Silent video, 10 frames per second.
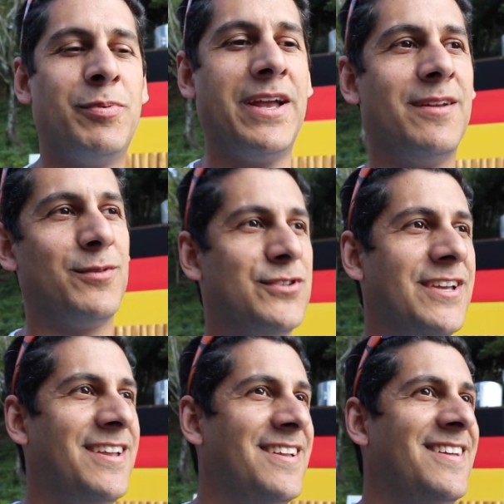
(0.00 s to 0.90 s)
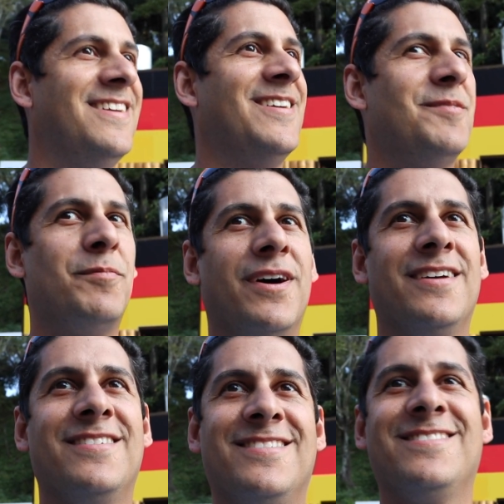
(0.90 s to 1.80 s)
Japan, we'll see. But
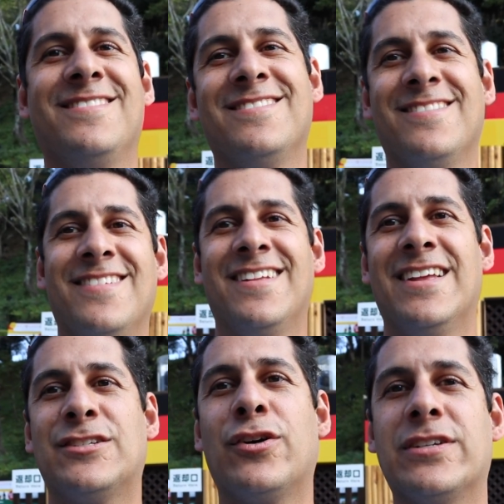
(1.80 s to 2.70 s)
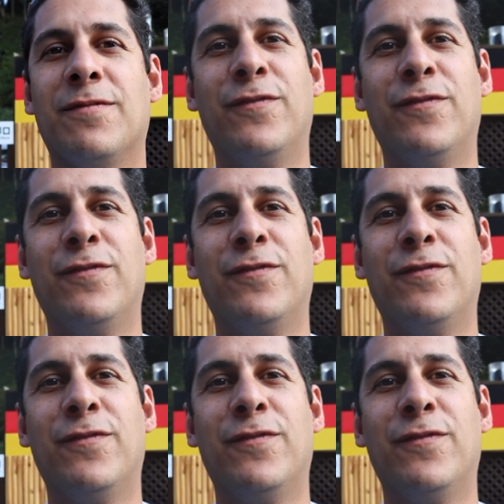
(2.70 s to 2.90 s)
let's go get some